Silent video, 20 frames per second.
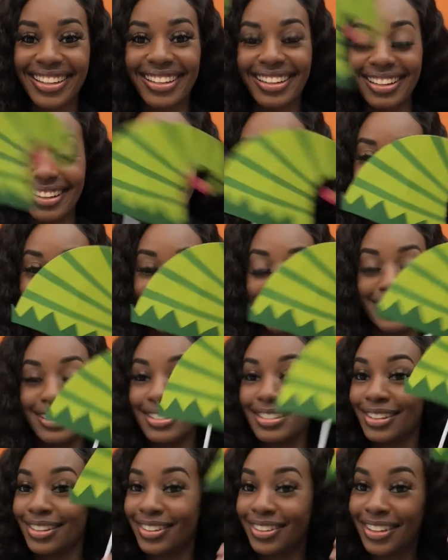guys, this is
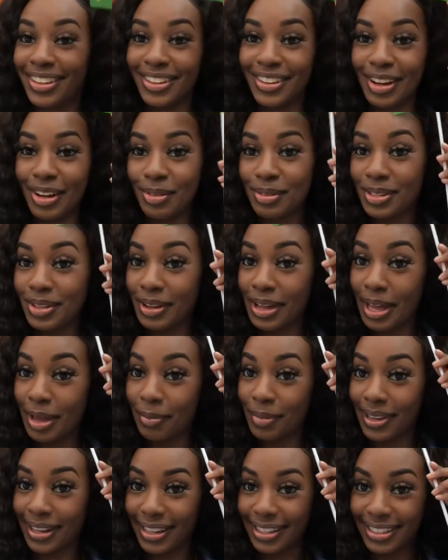so cute. I'm so
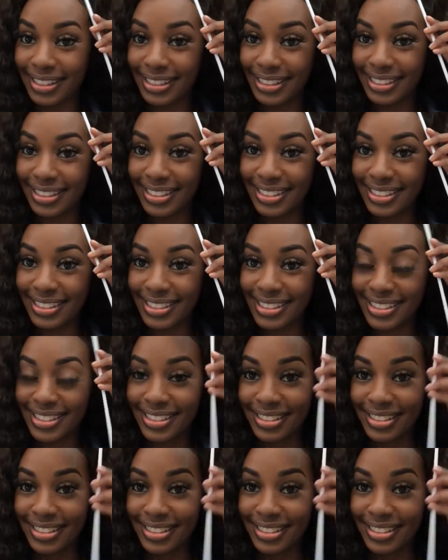happy I put this.